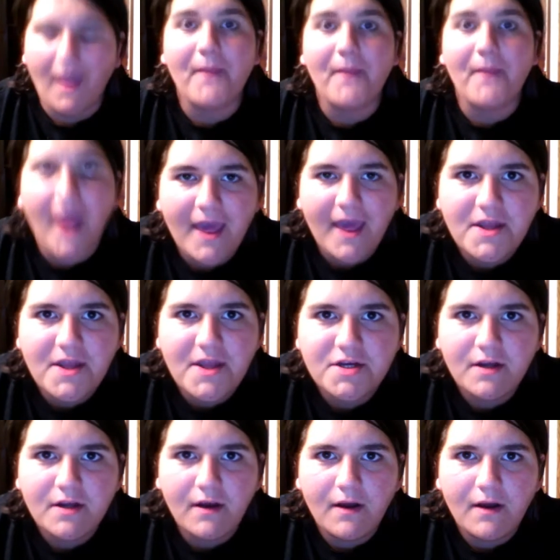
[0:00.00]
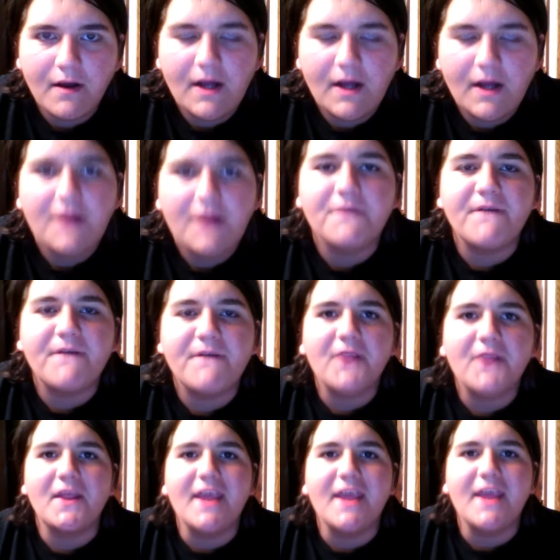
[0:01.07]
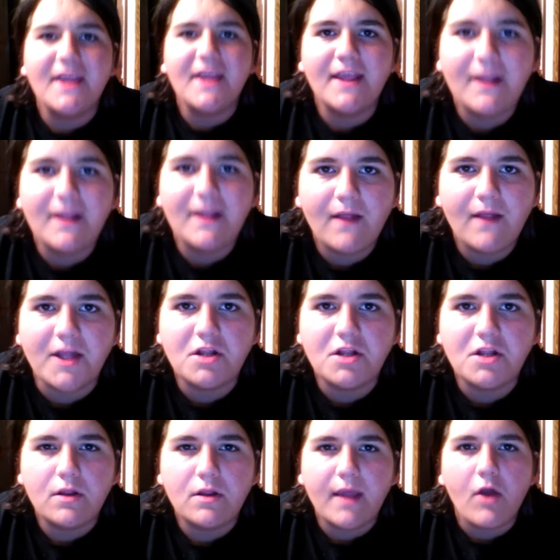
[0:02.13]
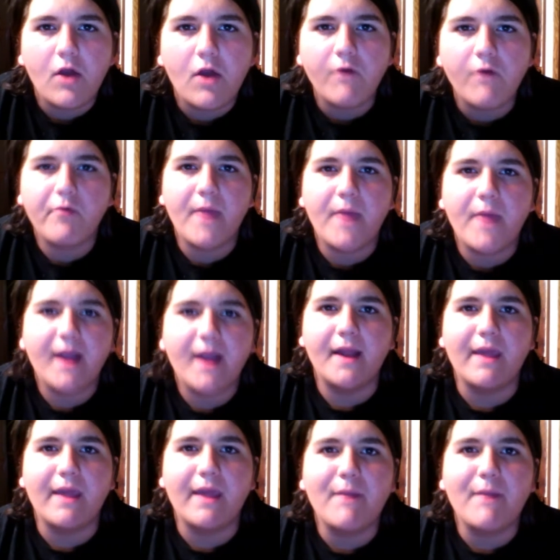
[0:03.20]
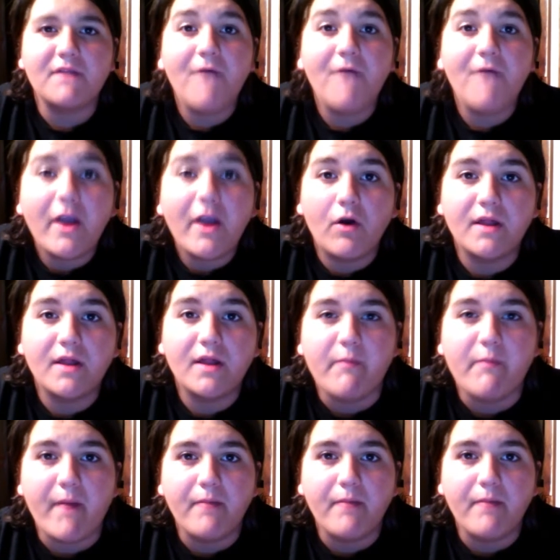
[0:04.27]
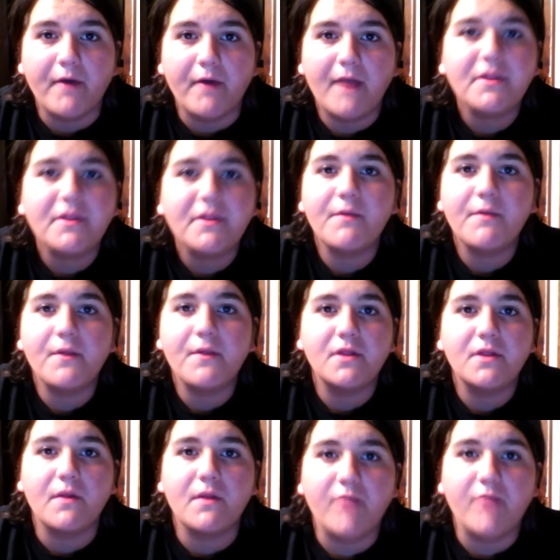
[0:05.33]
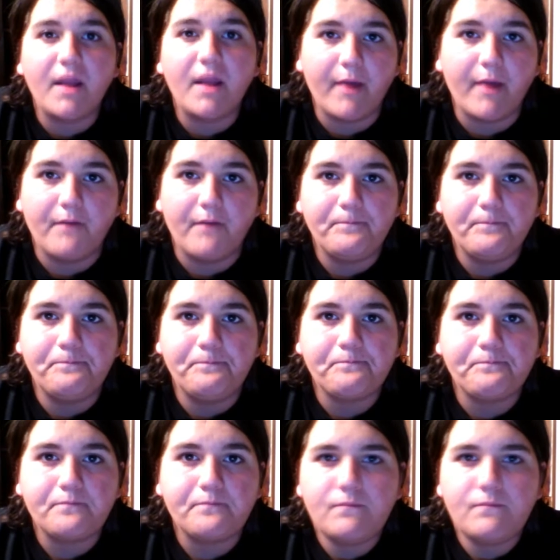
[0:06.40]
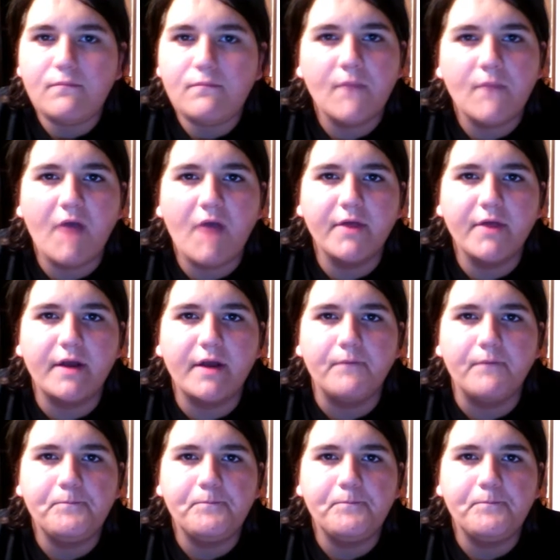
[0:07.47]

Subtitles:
that age, the fact that he can like get over with that kind of gimmick is fucking awesome in my book. I don't see what there is to complain about. I really don't.